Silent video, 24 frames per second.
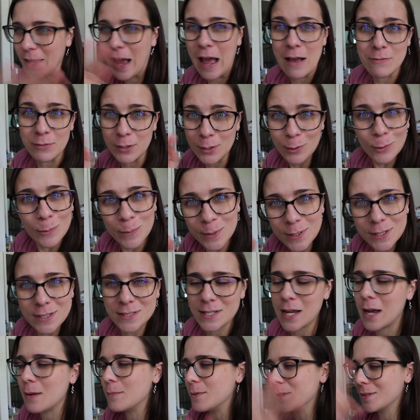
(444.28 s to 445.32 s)
have a little bit of
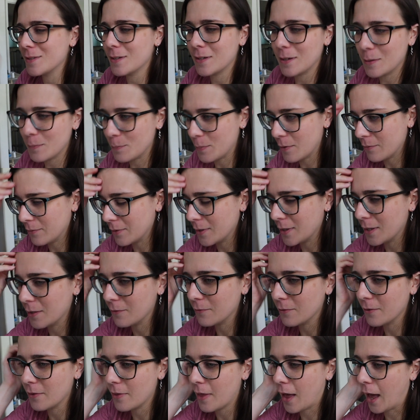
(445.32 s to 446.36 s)
time to set up everything
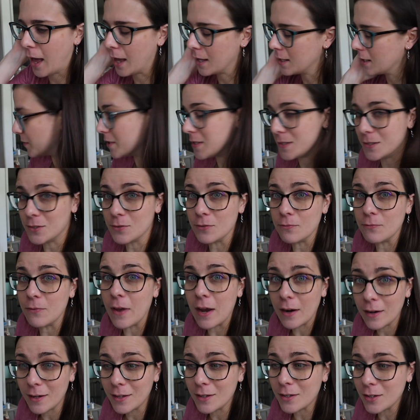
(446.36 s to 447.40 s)
for that. This is
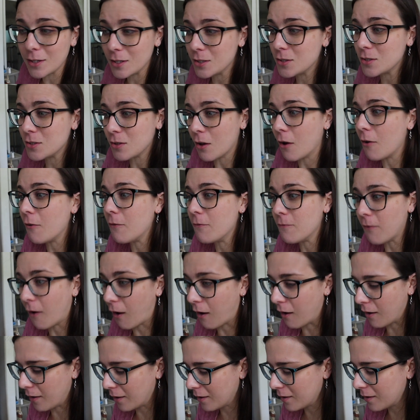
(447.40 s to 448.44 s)
very good so
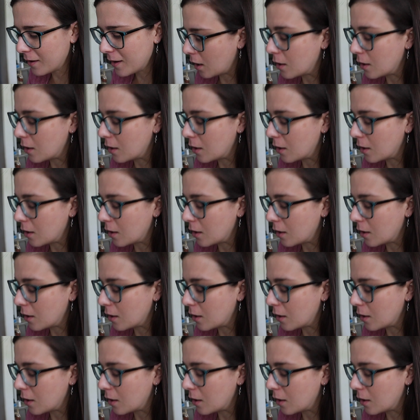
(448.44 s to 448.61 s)
far.